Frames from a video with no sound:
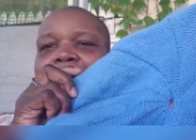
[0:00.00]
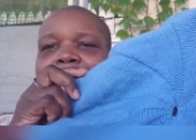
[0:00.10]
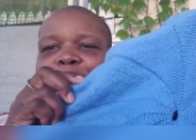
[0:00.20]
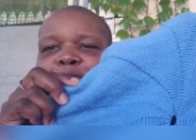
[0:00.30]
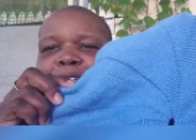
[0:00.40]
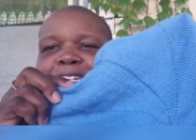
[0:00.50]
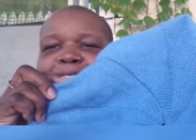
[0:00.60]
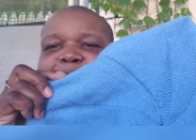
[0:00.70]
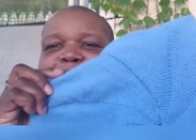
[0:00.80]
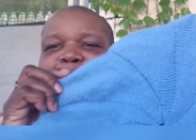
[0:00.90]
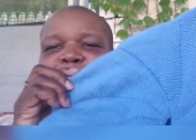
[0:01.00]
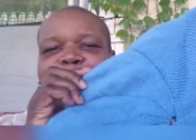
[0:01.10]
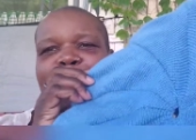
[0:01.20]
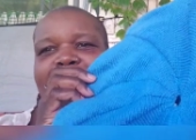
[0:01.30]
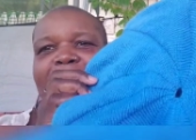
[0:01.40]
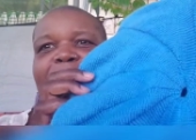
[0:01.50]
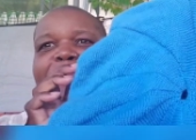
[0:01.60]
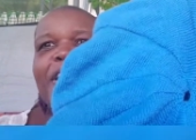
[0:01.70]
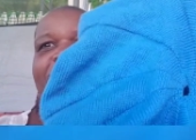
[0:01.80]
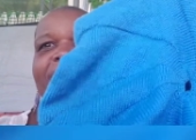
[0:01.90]
actually convinced
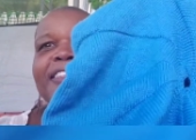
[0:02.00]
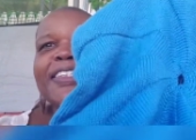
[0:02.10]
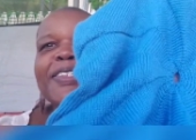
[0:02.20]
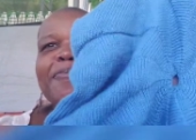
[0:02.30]
myself I did this